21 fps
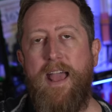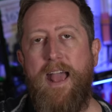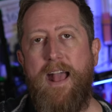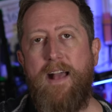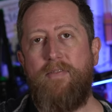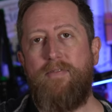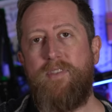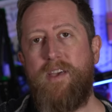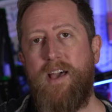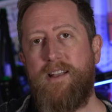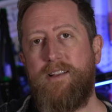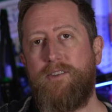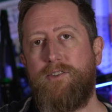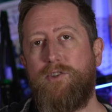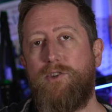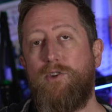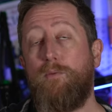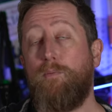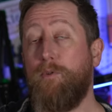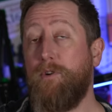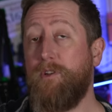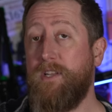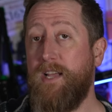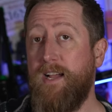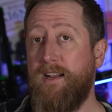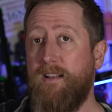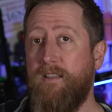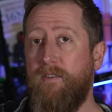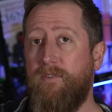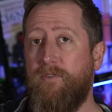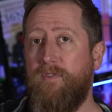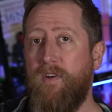And that is to
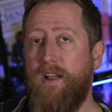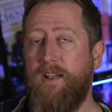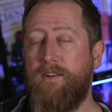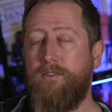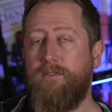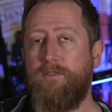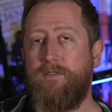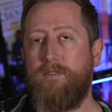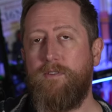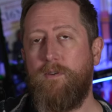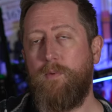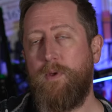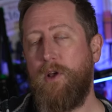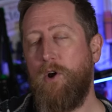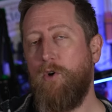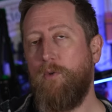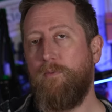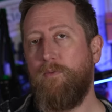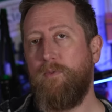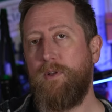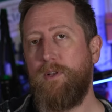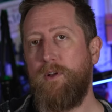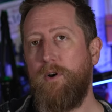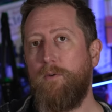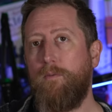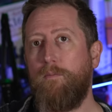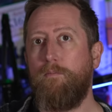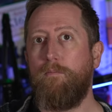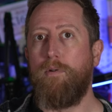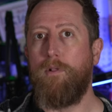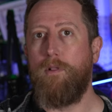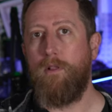protect the finals so we hopefully
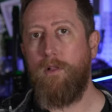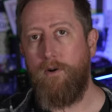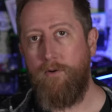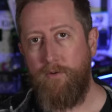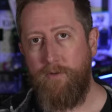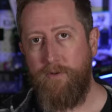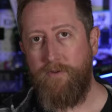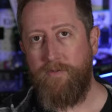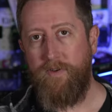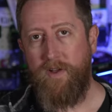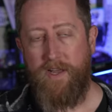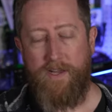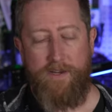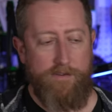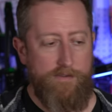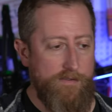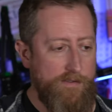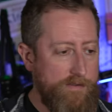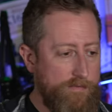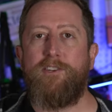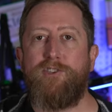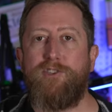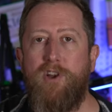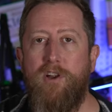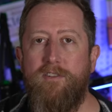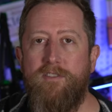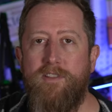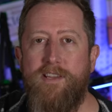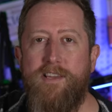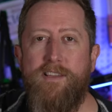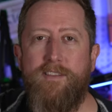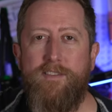don't blow the finals.
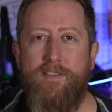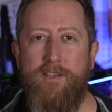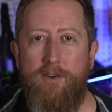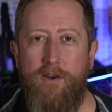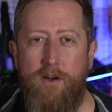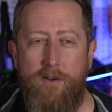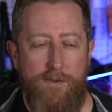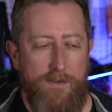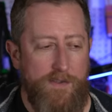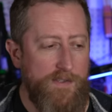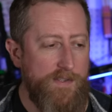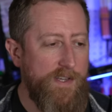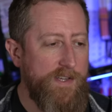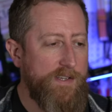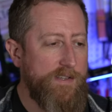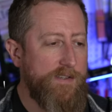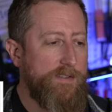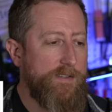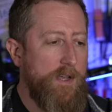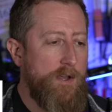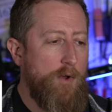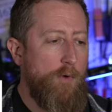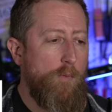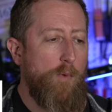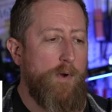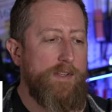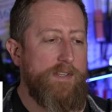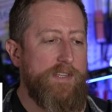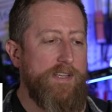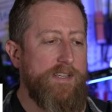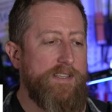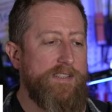Charlie06,
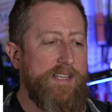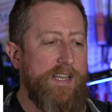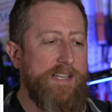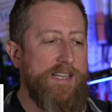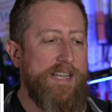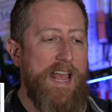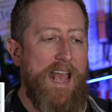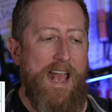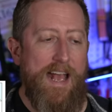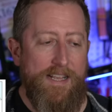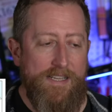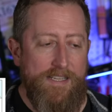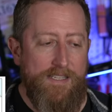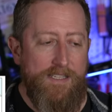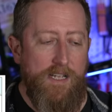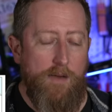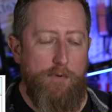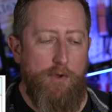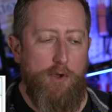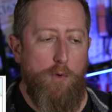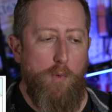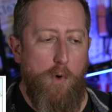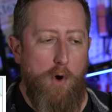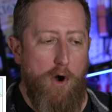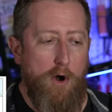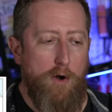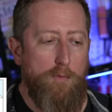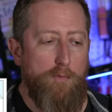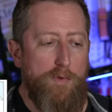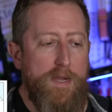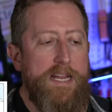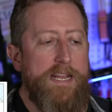what does an
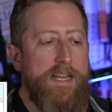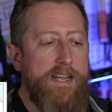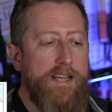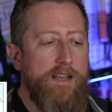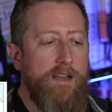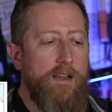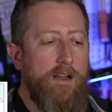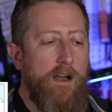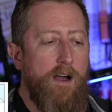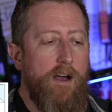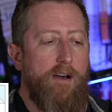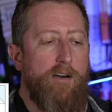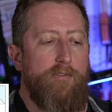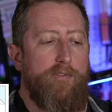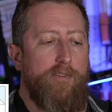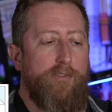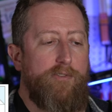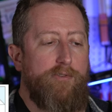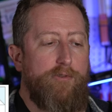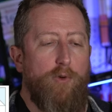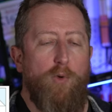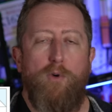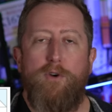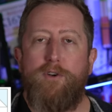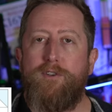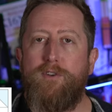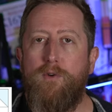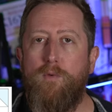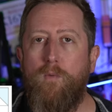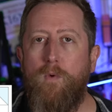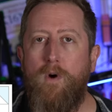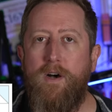SWR reading of 4
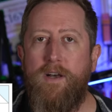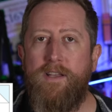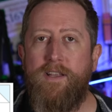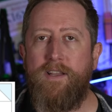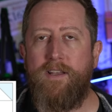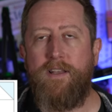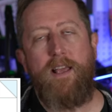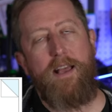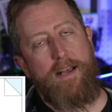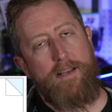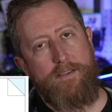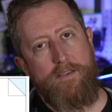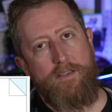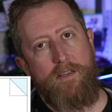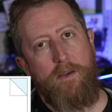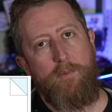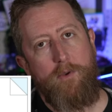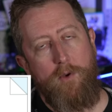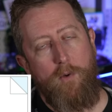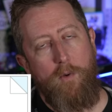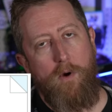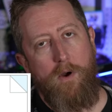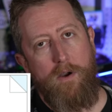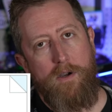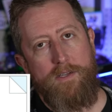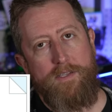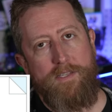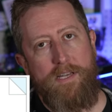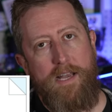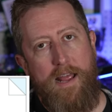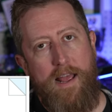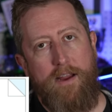to 1, and SWR
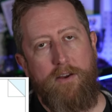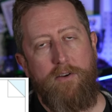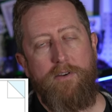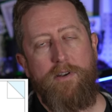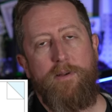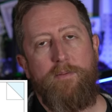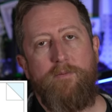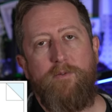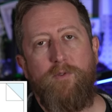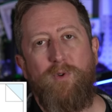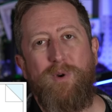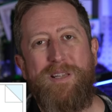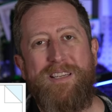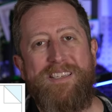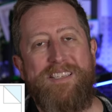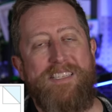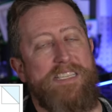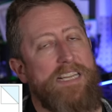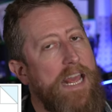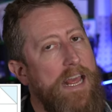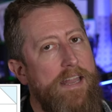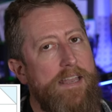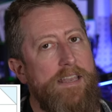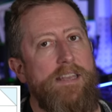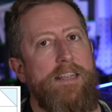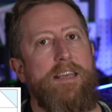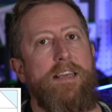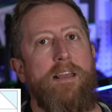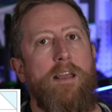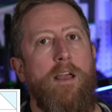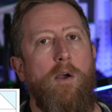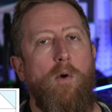is an acronym for
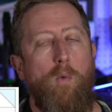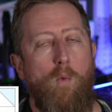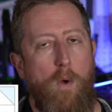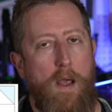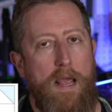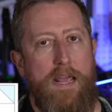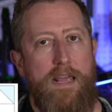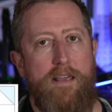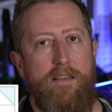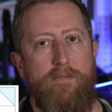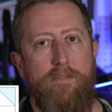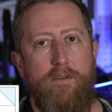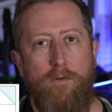standing wave